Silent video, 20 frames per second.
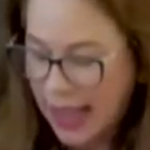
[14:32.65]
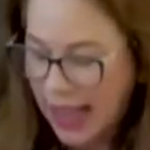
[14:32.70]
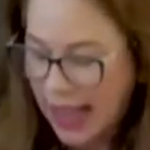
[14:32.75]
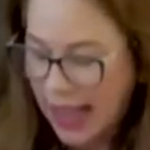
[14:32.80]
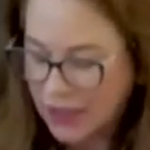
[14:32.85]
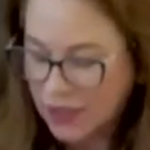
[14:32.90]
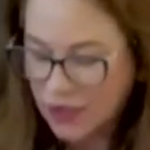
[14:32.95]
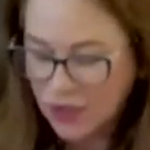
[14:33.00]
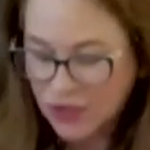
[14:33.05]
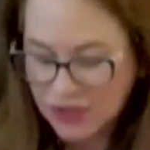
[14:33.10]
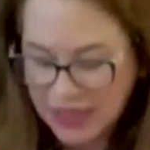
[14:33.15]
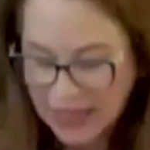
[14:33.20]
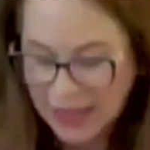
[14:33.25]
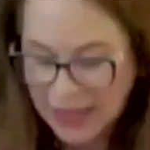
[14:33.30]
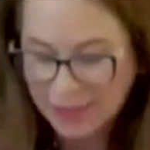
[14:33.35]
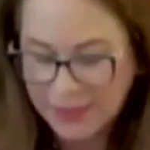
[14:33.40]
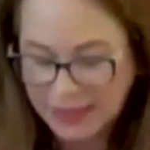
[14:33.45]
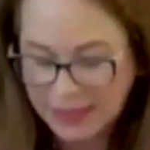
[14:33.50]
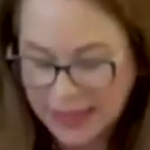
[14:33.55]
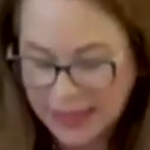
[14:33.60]
at the
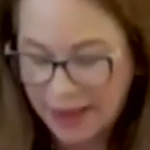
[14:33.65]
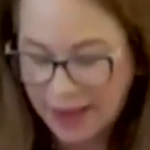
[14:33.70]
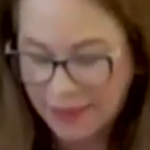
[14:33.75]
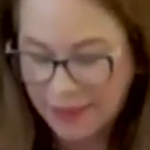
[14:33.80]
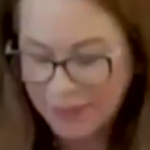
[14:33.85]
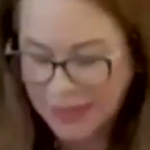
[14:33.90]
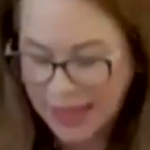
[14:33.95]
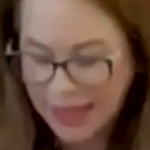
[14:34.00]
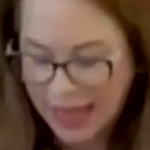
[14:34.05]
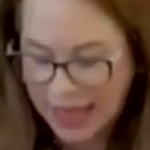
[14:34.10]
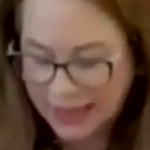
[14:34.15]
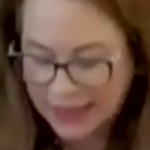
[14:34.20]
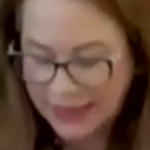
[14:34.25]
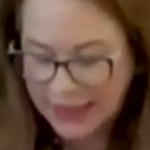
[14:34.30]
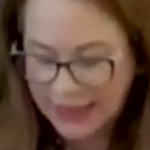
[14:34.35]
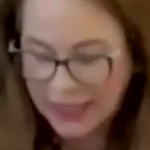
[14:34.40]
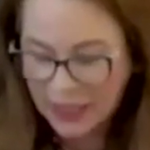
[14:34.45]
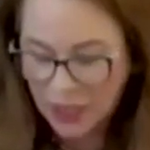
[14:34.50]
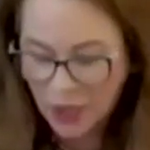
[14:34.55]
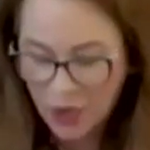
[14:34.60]
same time that
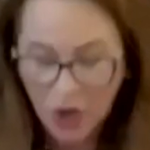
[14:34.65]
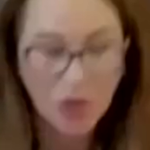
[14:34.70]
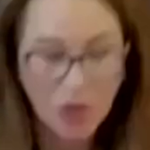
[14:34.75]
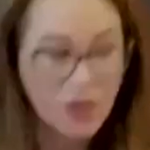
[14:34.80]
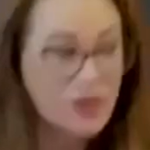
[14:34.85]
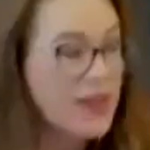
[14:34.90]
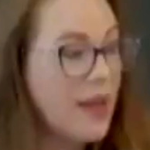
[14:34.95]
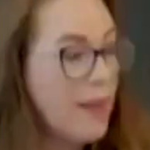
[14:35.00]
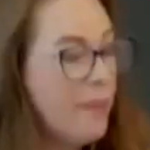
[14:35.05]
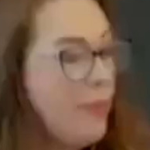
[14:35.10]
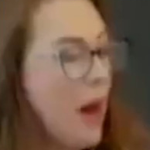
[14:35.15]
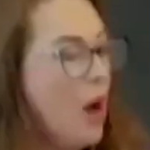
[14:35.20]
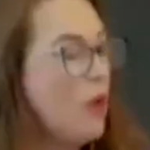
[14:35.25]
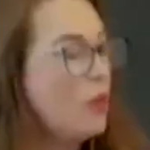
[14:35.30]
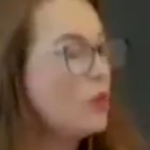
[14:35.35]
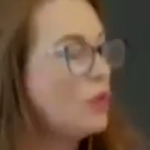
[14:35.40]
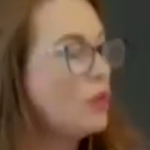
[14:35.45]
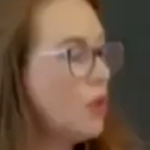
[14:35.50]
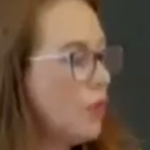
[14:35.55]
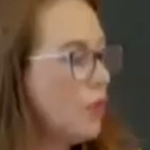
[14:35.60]
it learns
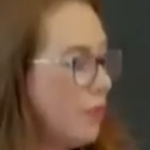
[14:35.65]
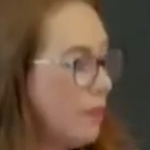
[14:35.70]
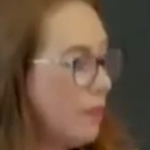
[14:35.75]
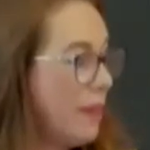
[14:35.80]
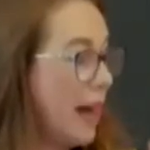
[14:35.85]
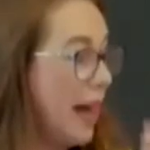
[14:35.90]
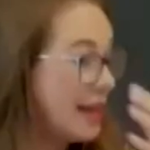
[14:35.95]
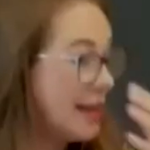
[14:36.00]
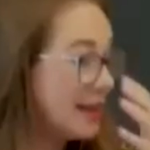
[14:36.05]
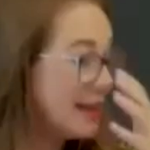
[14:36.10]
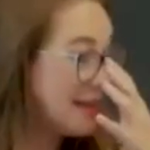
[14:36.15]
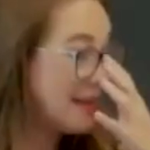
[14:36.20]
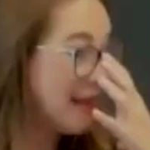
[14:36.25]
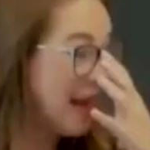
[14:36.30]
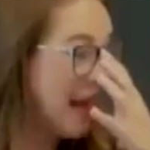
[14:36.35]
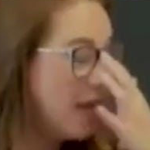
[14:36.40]
about the past.